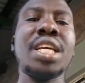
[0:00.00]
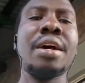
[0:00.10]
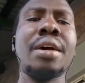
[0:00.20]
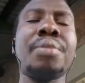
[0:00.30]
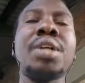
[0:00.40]

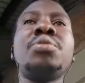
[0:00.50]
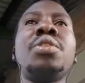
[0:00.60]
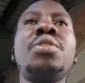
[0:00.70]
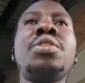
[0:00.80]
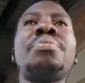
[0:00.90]
As we all
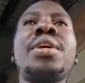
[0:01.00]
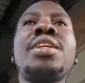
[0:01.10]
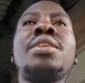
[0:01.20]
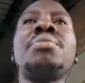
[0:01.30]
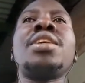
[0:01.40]
know, the
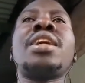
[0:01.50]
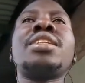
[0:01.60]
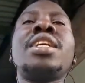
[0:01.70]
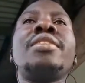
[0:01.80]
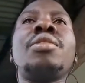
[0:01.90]
pandemic has
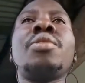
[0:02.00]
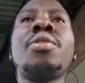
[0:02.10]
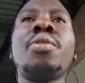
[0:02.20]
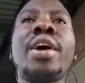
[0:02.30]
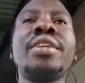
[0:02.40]
hit the
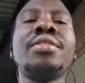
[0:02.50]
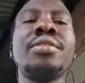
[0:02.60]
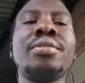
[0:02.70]
whole world.